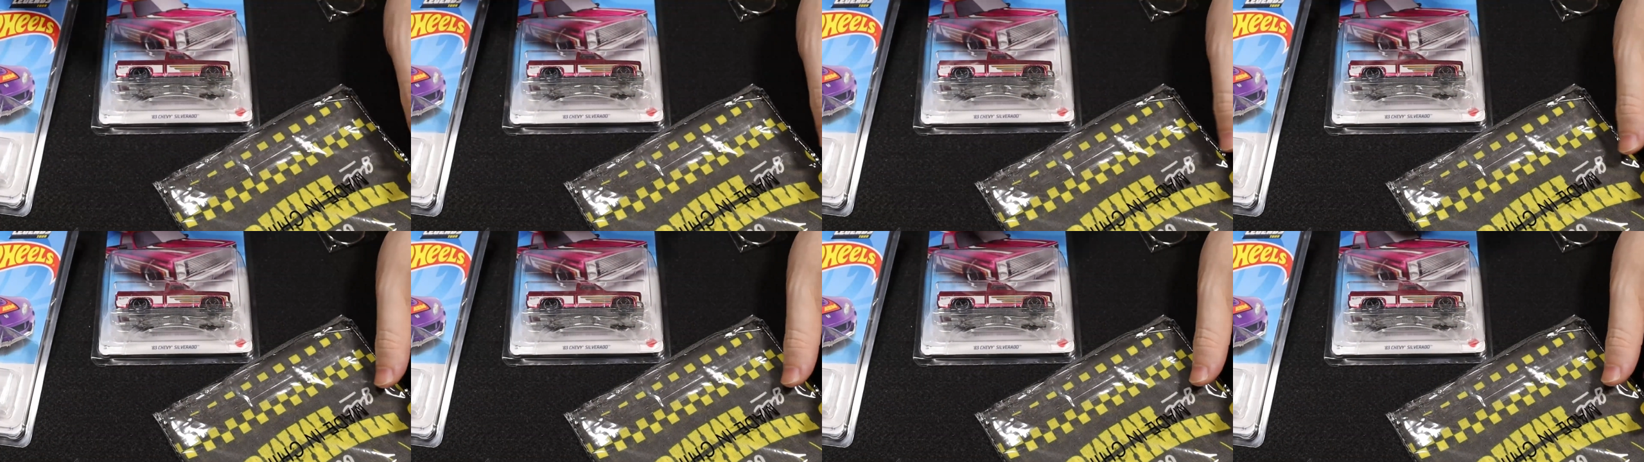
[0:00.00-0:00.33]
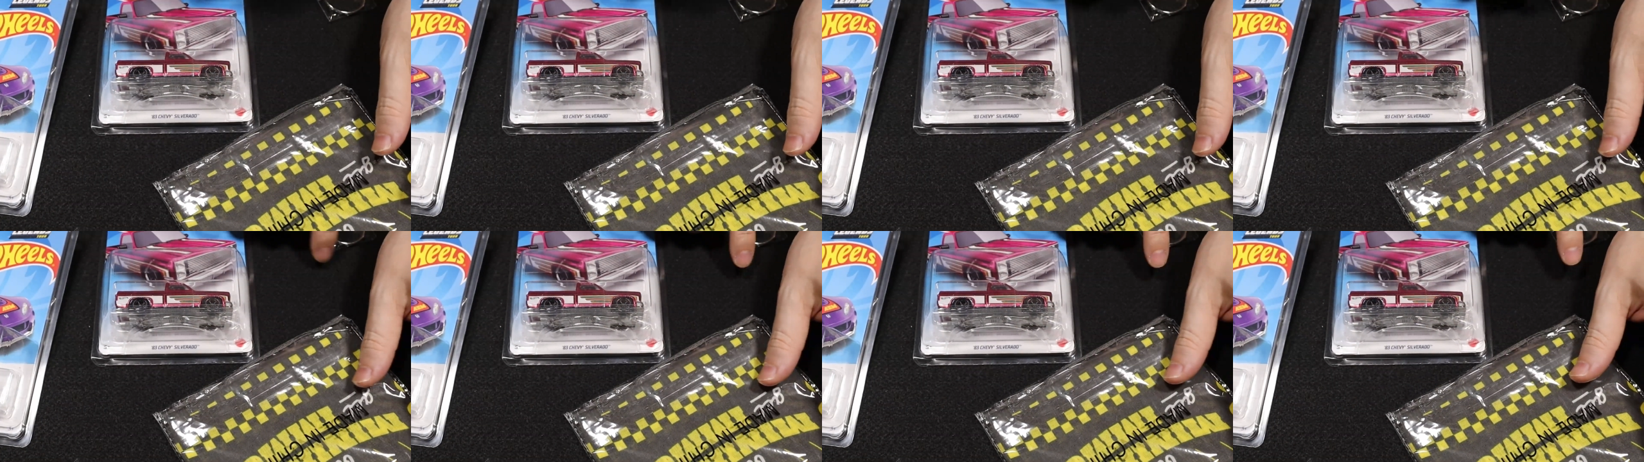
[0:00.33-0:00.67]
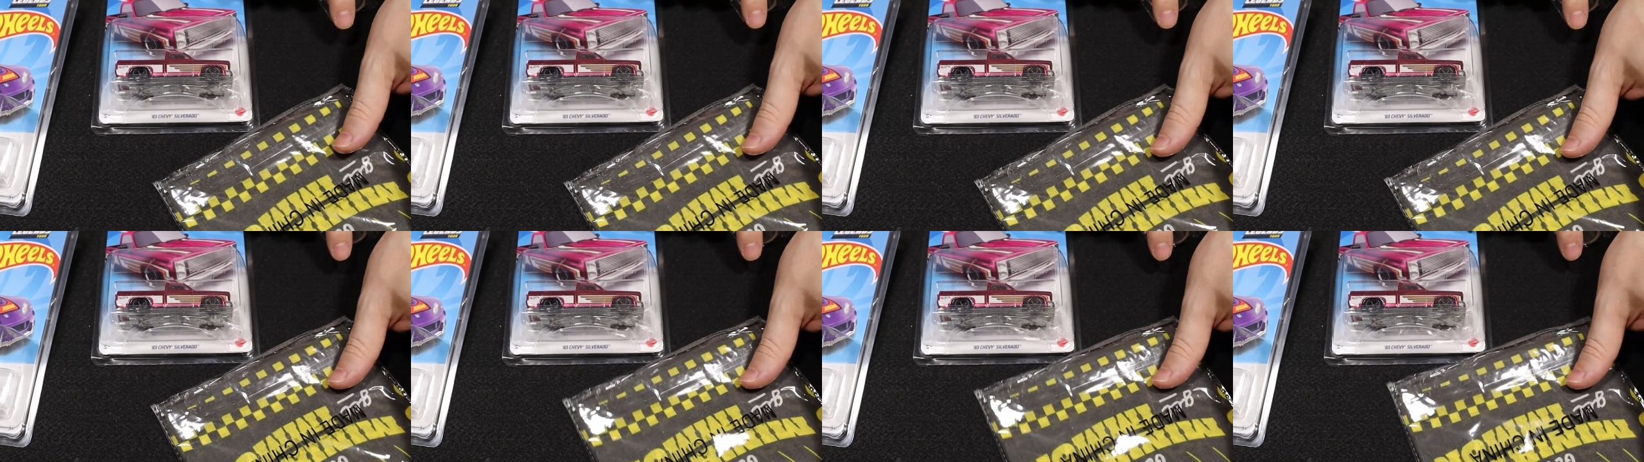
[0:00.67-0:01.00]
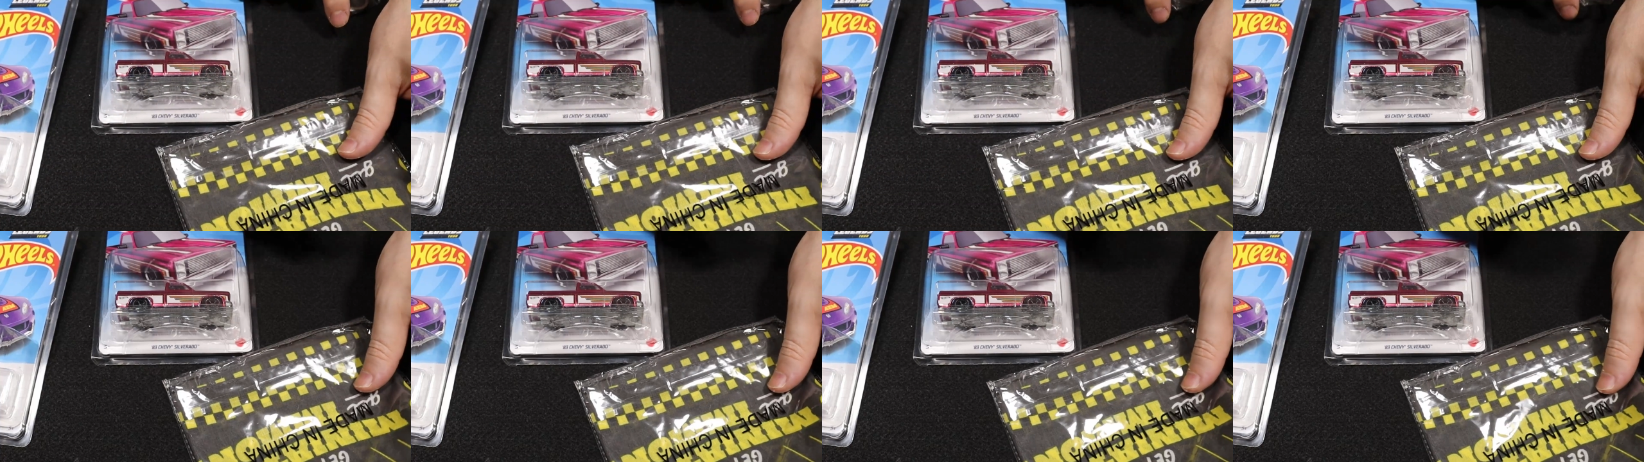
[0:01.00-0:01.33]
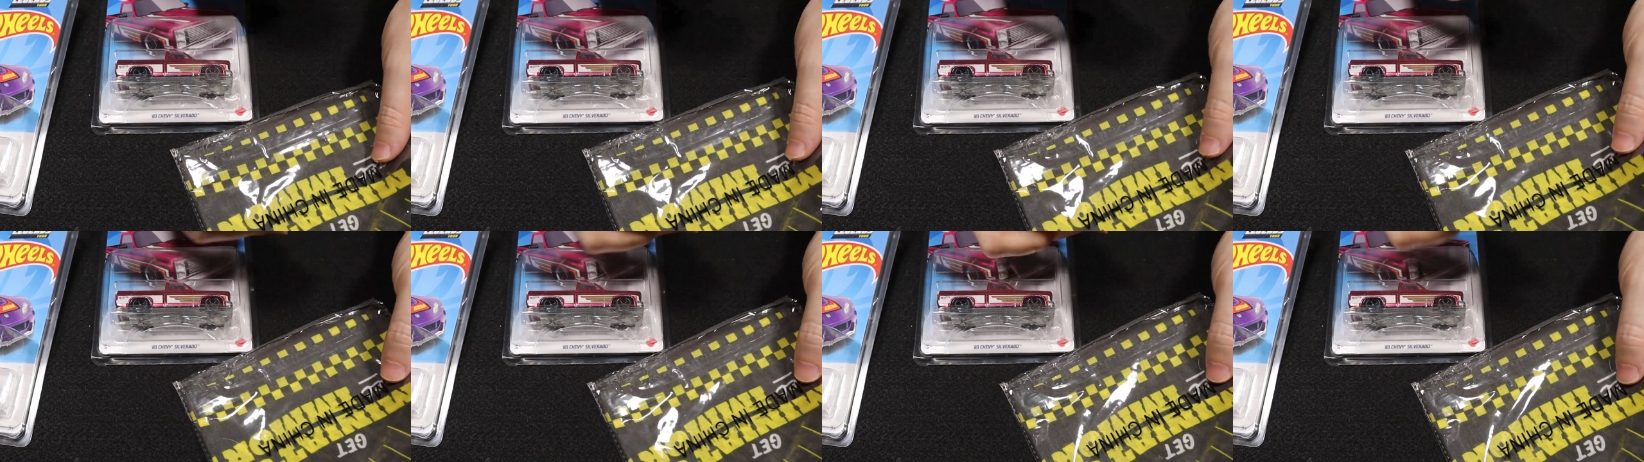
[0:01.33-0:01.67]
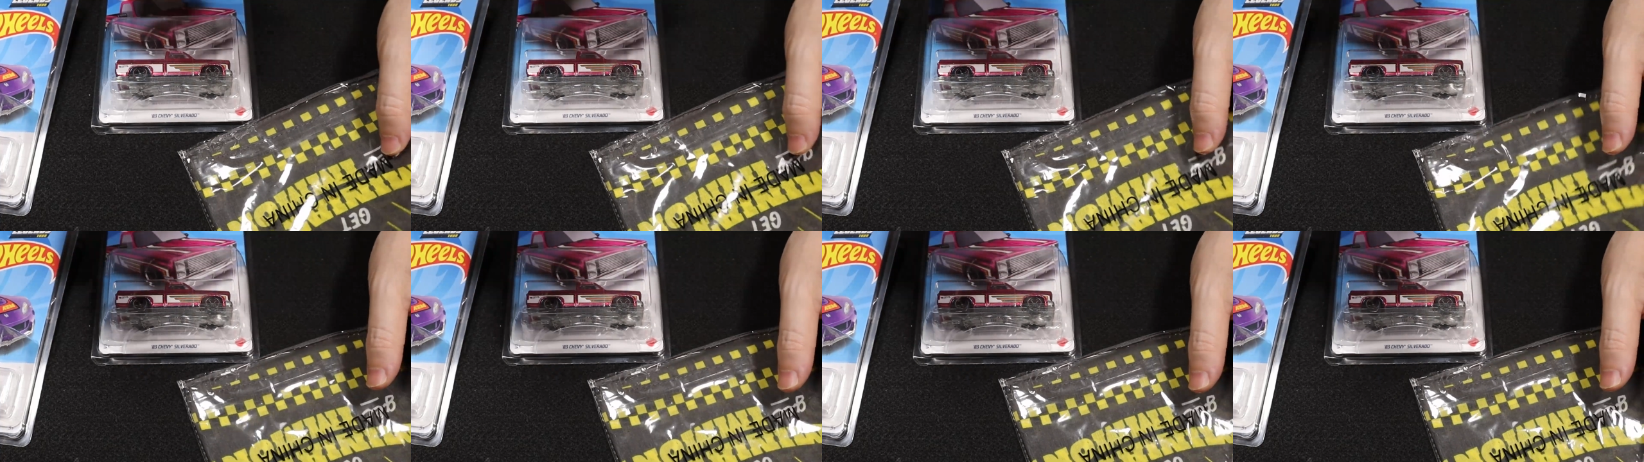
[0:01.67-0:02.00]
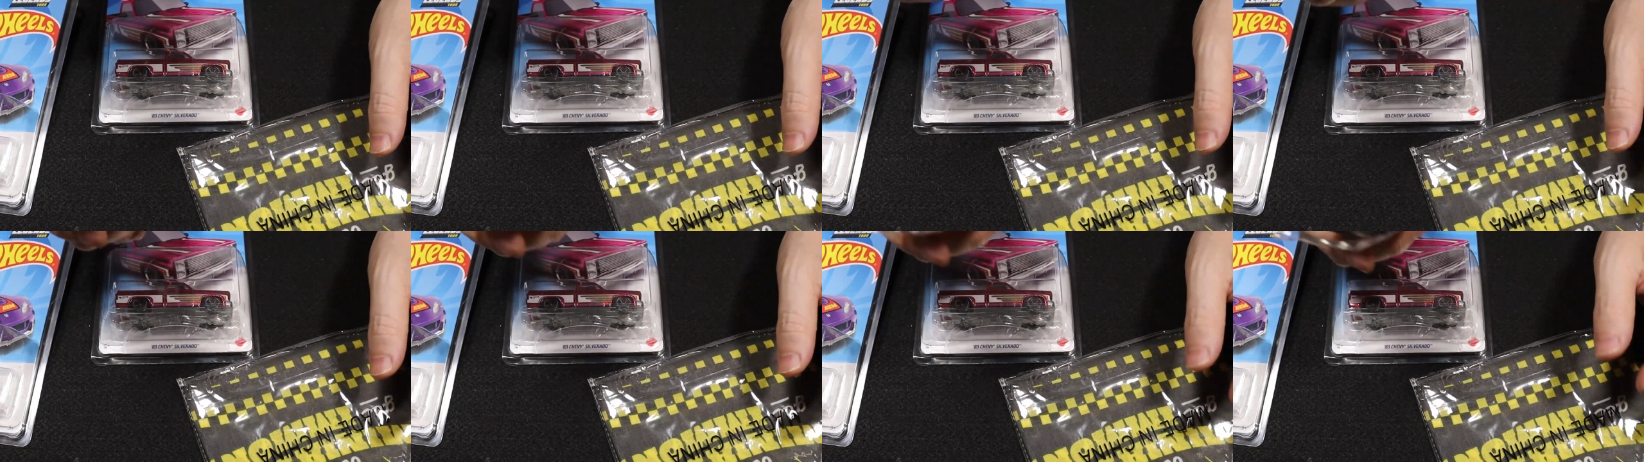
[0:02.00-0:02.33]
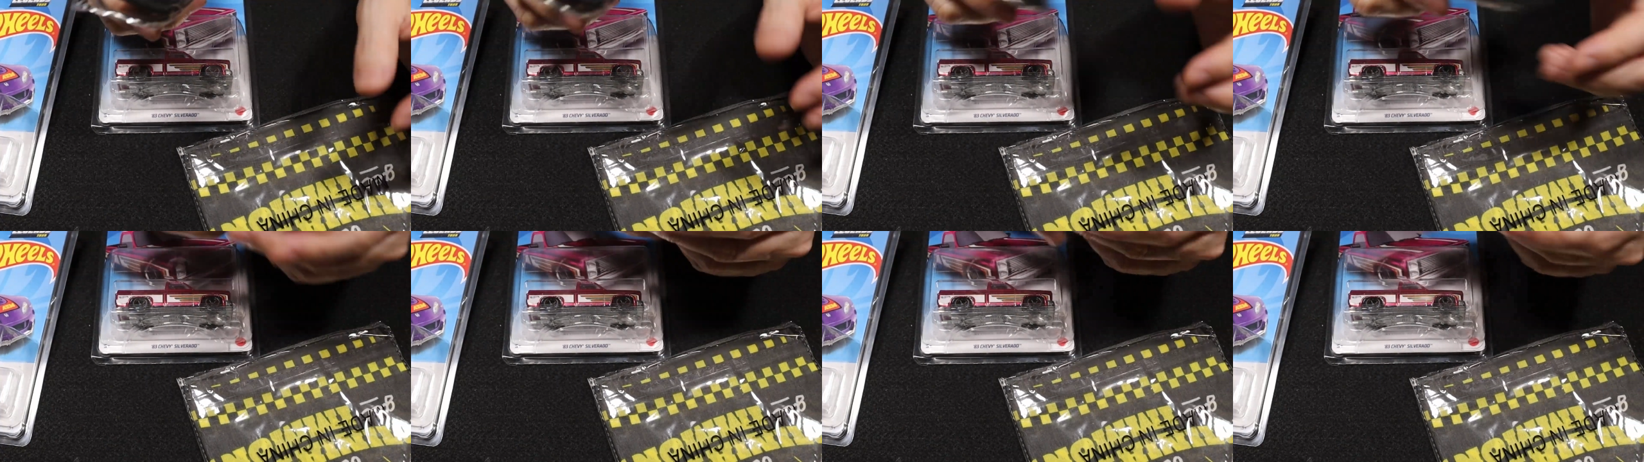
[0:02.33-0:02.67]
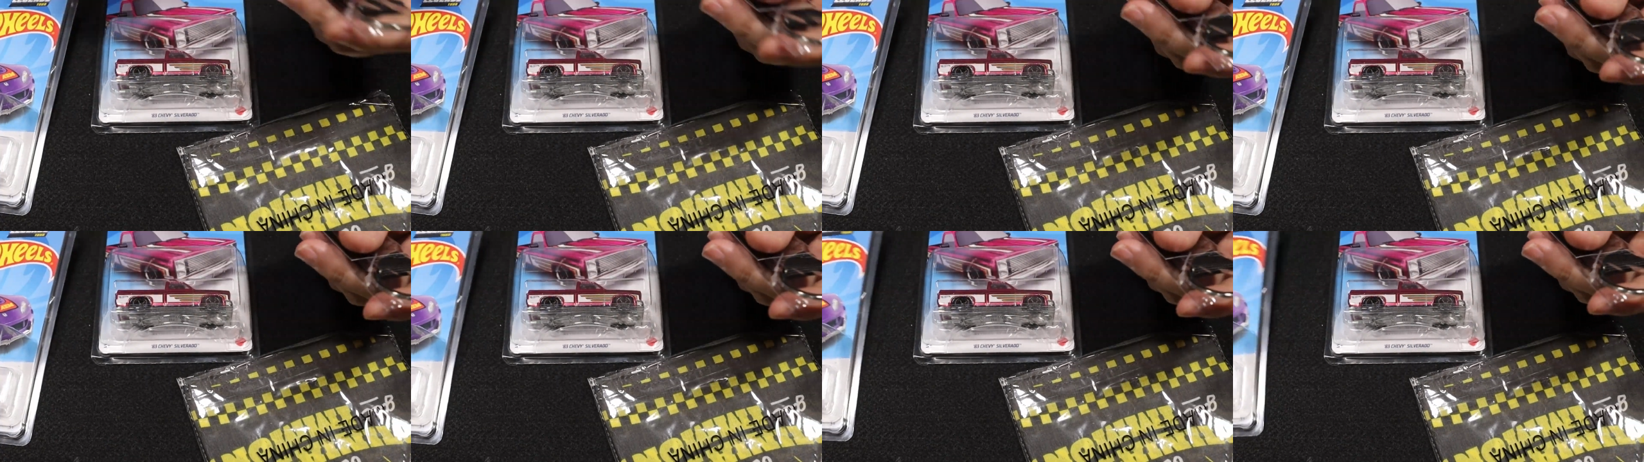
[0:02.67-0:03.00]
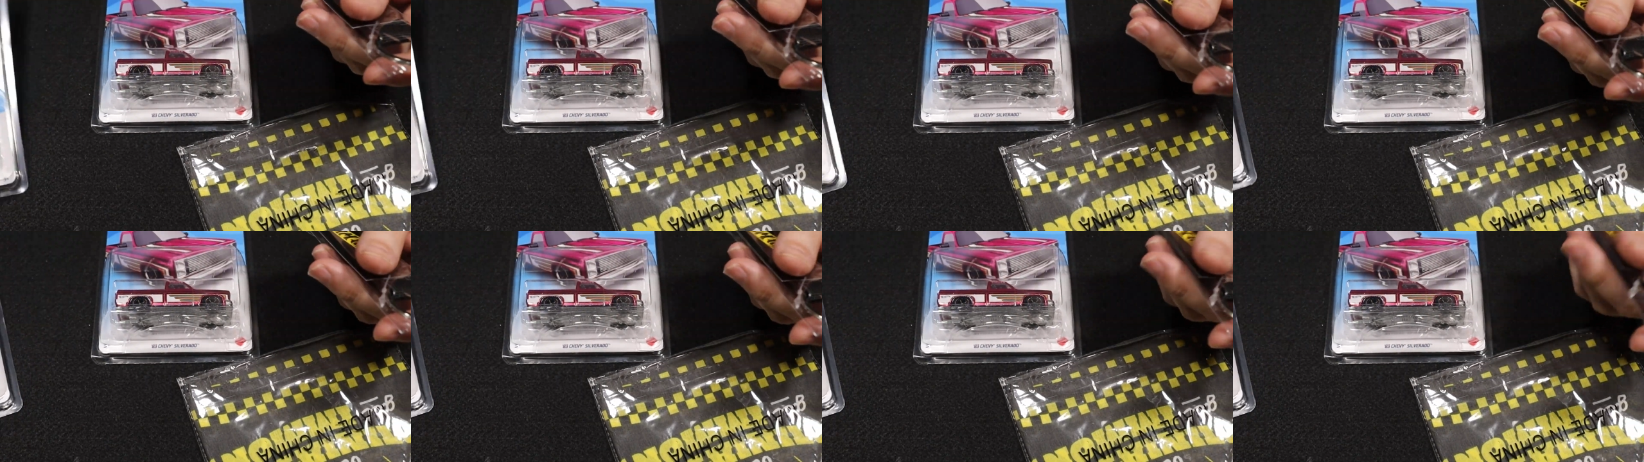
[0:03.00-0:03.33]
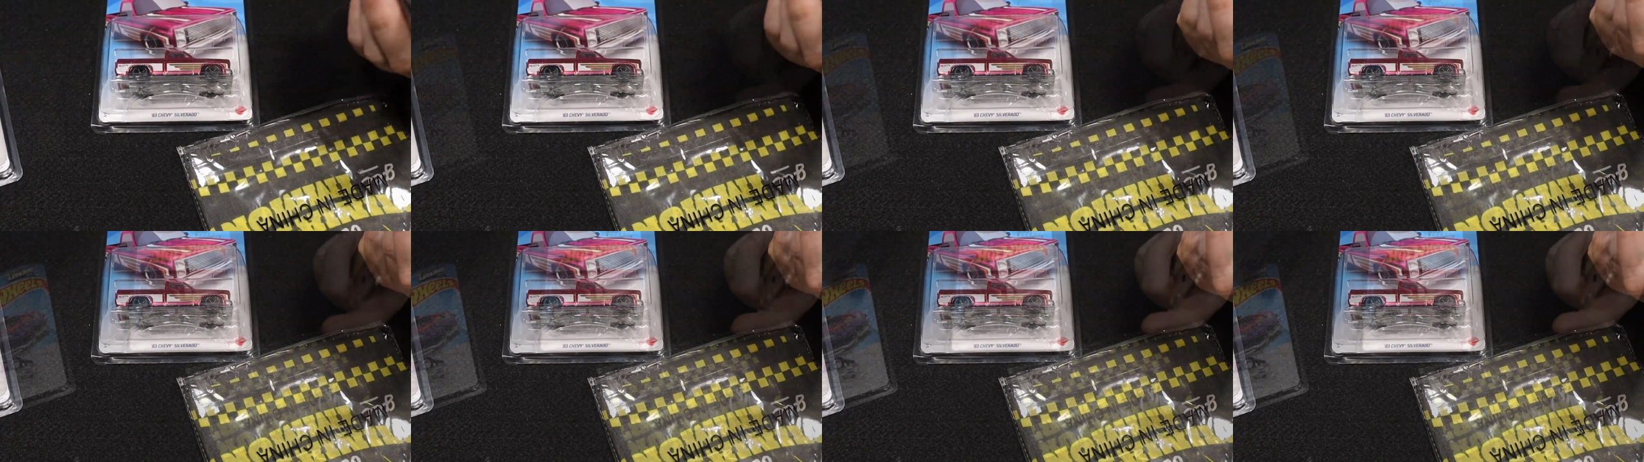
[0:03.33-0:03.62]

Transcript: No face is visible, so there are no lips to read.